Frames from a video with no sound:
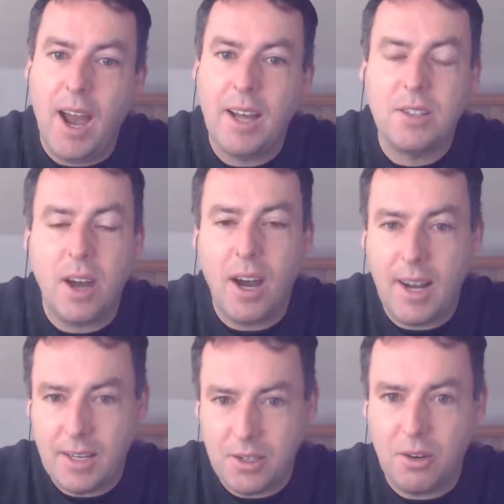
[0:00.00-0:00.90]
And
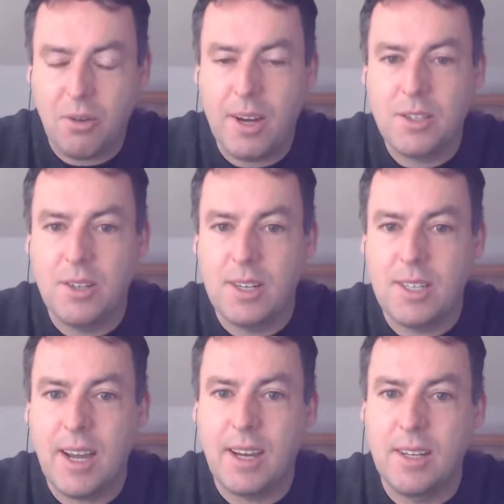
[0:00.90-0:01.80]
I'll answer your question in
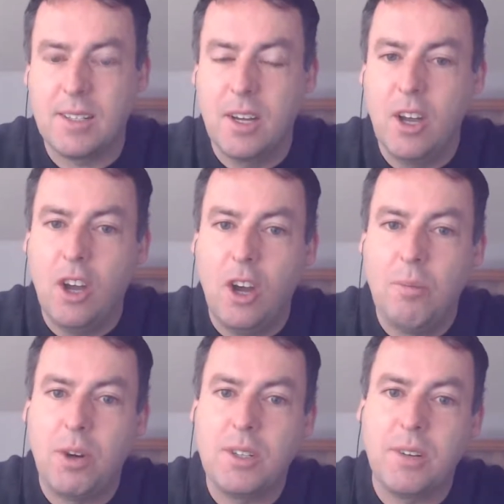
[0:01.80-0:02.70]
a second.
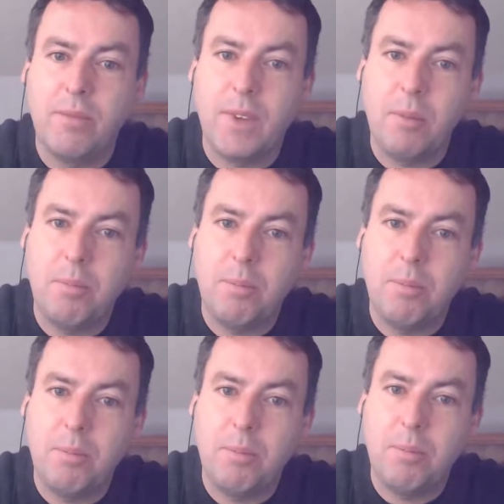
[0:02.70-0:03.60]
But
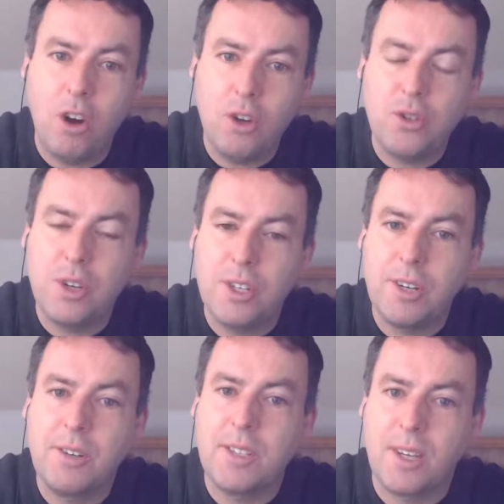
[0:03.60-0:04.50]
back 100
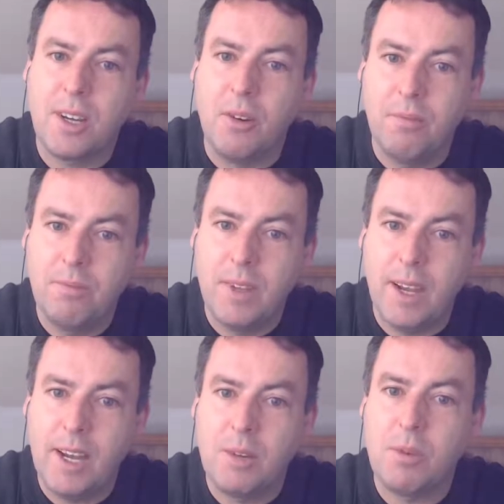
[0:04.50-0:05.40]
years ago,
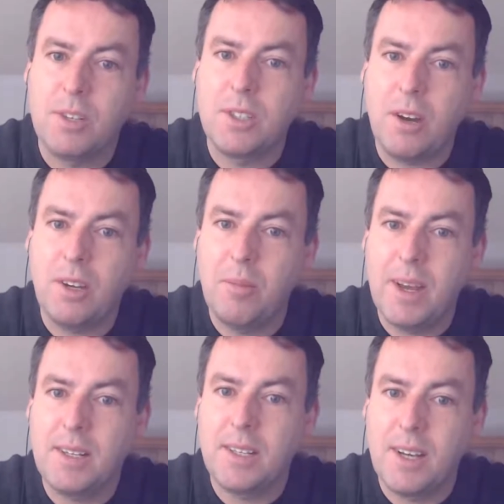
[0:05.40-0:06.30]
it was
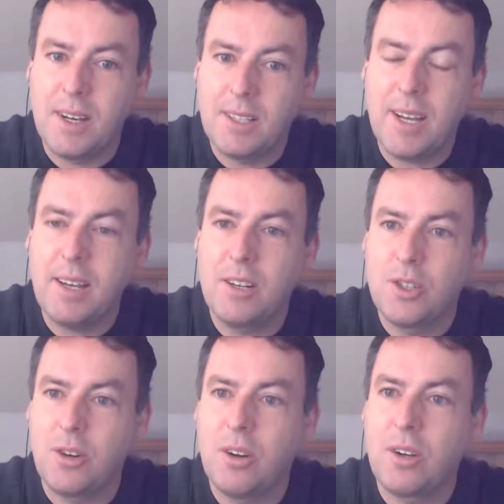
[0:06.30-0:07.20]
documented in a
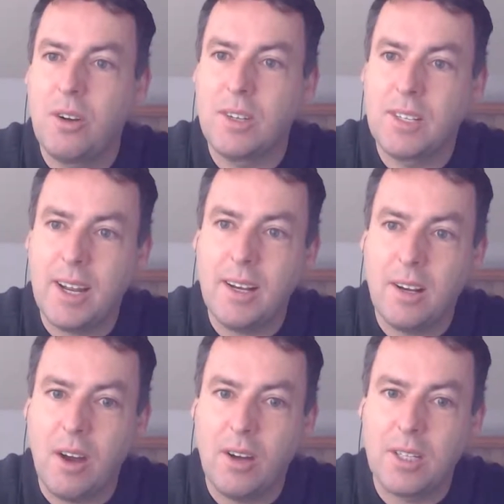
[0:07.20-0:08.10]
dental journal called the
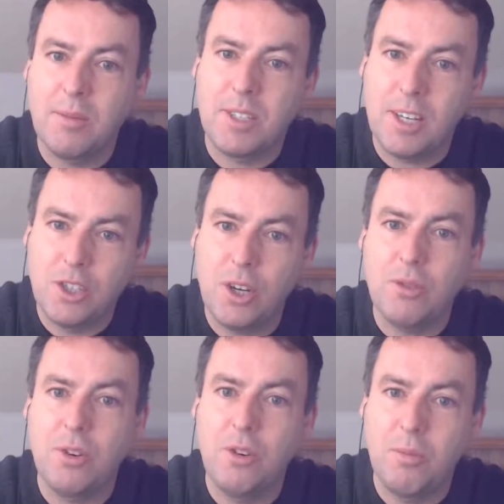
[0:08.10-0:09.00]
Dental Cosmos that
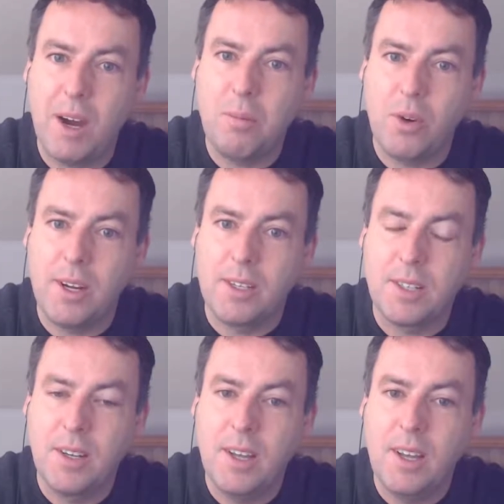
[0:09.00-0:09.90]
children who mouth breathe,